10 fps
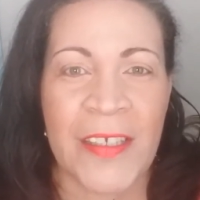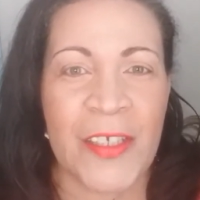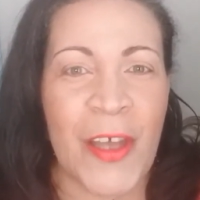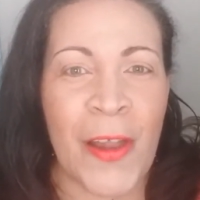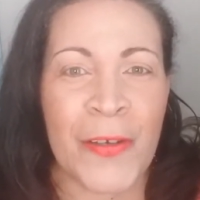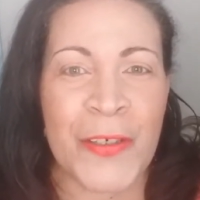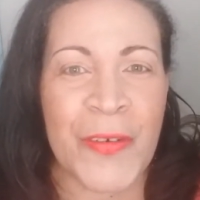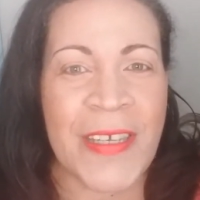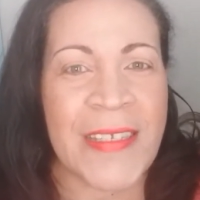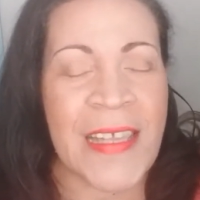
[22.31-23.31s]
Dollar
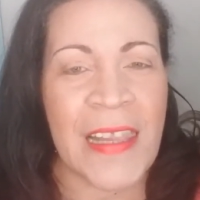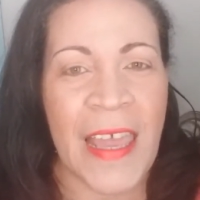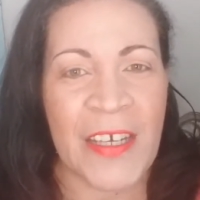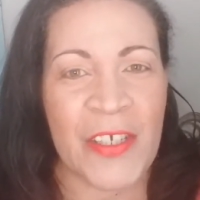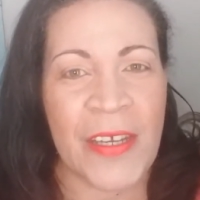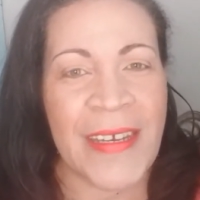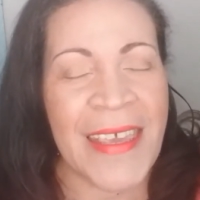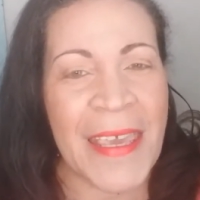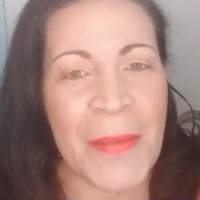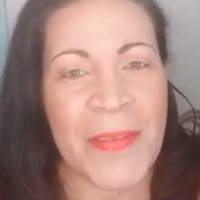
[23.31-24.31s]
Tree's selection
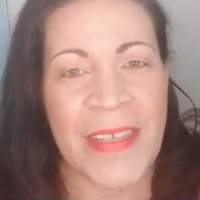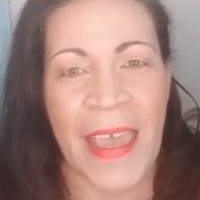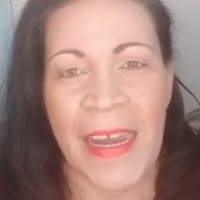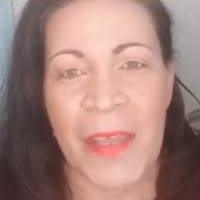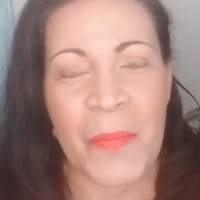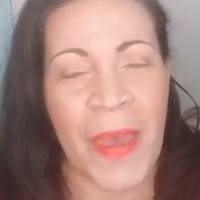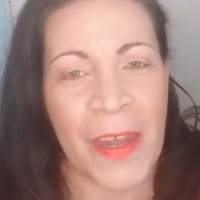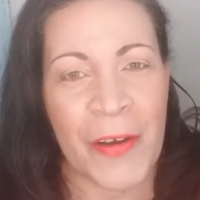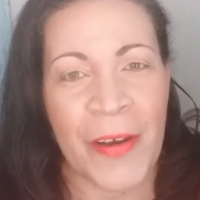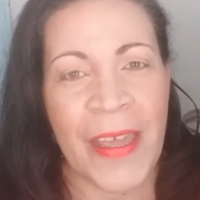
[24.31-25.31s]
keeps getting
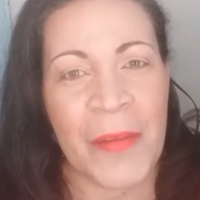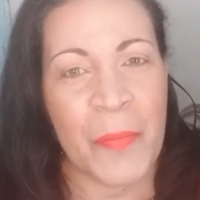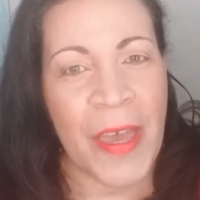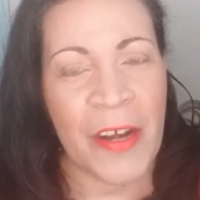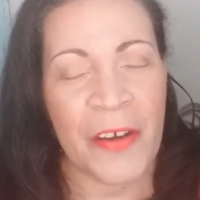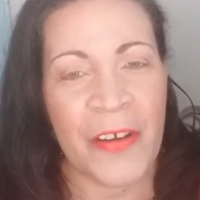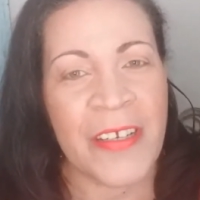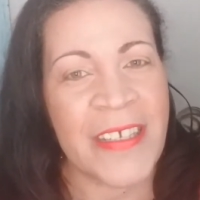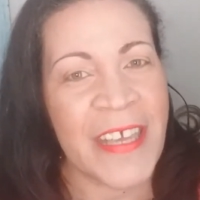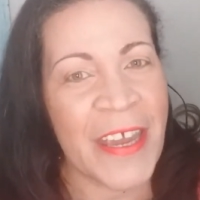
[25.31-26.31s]
better and better
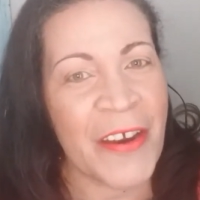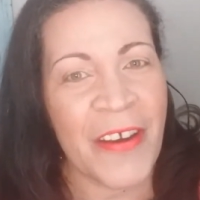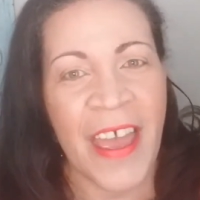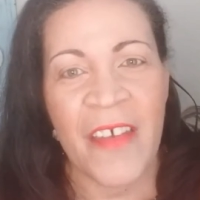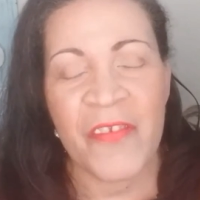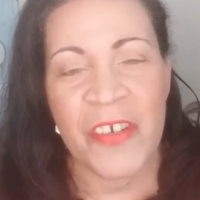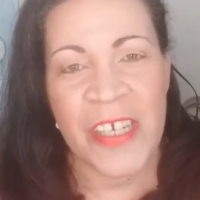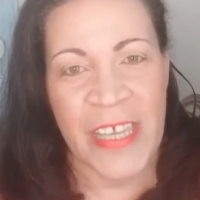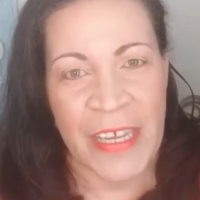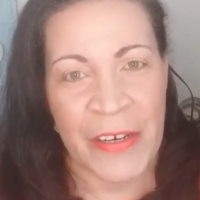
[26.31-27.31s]
year after
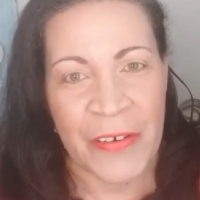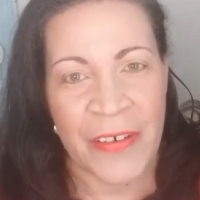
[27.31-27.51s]
year.